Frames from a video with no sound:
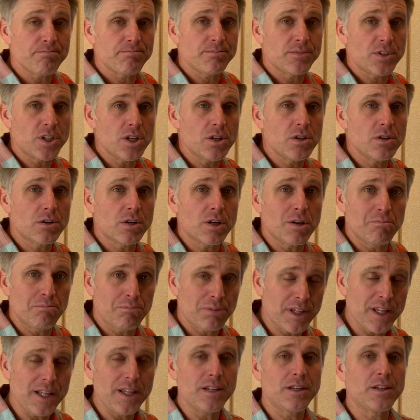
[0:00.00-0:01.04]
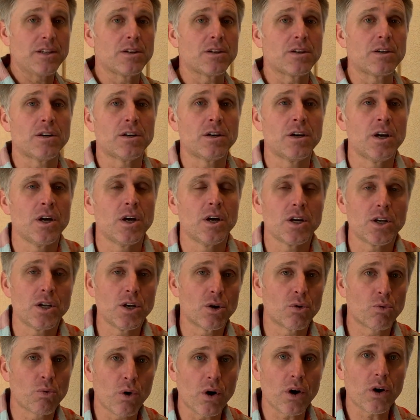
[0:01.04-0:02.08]
Do you complete your
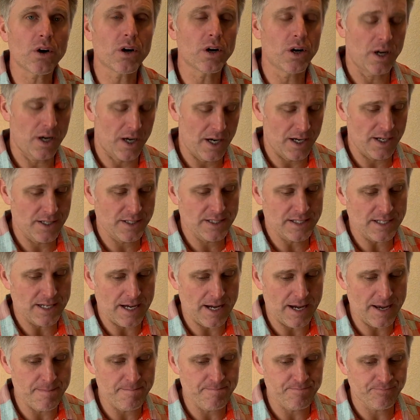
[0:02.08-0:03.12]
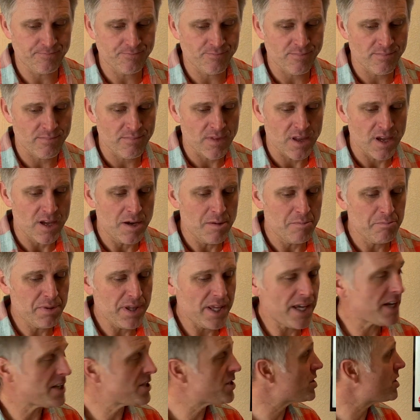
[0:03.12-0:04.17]
work on time?
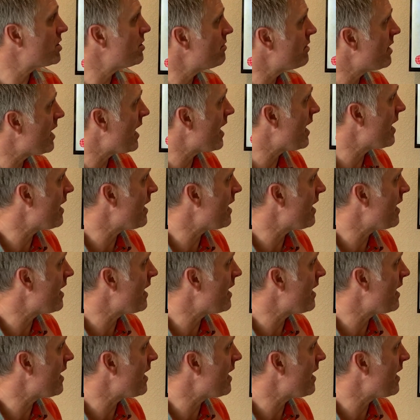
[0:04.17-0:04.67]
PHQ9